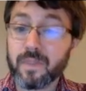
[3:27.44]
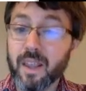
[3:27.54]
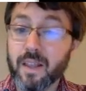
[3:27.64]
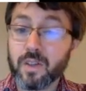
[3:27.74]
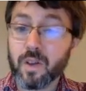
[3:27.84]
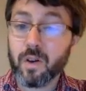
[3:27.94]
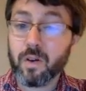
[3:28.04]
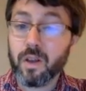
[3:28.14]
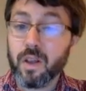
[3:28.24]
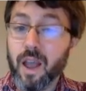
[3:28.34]
And
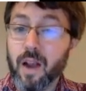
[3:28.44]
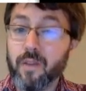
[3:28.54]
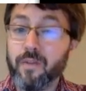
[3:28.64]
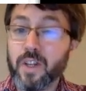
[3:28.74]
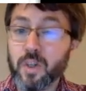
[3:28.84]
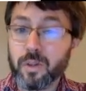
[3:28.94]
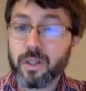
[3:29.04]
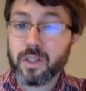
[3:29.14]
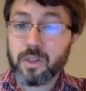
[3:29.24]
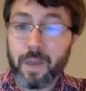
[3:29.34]
so our visual
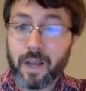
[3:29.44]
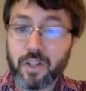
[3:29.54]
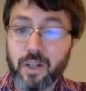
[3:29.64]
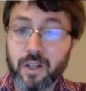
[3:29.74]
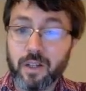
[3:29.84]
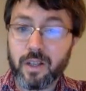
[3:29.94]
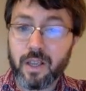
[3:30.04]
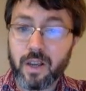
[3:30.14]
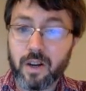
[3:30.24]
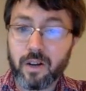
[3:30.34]
inspection
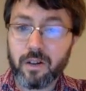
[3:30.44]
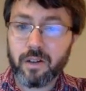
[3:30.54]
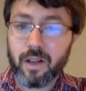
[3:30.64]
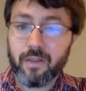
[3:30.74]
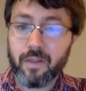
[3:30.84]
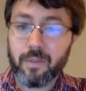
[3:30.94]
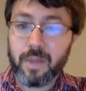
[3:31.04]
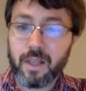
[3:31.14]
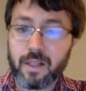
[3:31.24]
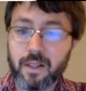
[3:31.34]
here of the
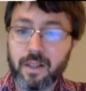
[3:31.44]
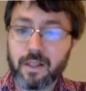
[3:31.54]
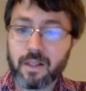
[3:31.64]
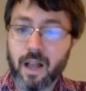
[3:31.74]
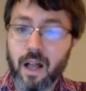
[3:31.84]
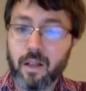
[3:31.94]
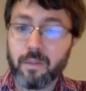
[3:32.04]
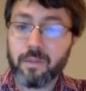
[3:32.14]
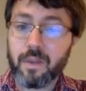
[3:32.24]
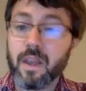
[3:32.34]
means in this
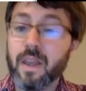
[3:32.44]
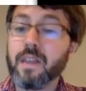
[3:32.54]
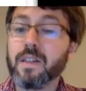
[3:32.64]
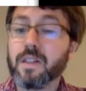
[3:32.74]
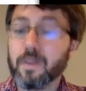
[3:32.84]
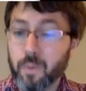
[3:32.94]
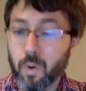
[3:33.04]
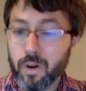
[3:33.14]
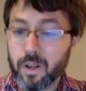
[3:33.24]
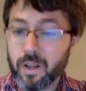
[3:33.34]
column is
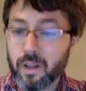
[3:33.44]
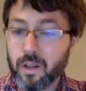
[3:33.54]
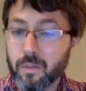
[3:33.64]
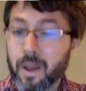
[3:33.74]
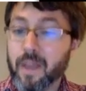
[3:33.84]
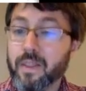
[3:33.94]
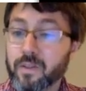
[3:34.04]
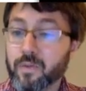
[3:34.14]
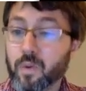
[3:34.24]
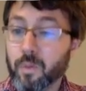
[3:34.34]
supported by
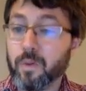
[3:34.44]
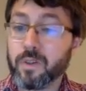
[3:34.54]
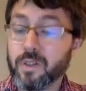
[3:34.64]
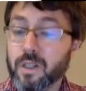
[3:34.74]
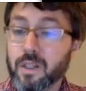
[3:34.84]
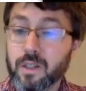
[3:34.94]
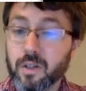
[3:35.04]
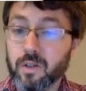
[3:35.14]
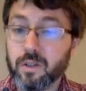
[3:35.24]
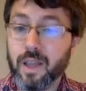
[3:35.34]
this formal
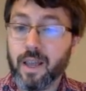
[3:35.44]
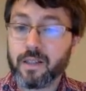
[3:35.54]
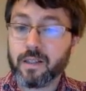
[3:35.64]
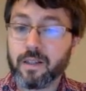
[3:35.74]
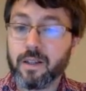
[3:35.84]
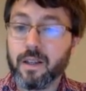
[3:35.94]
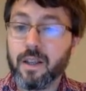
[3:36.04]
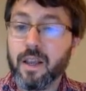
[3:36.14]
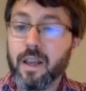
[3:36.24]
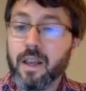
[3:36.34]
statistical test.
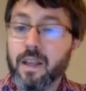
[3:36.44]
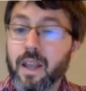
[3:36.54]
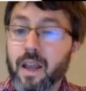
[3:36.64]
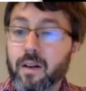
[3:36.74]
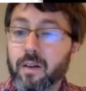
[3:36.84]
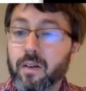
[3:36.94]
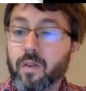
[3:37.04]
Now,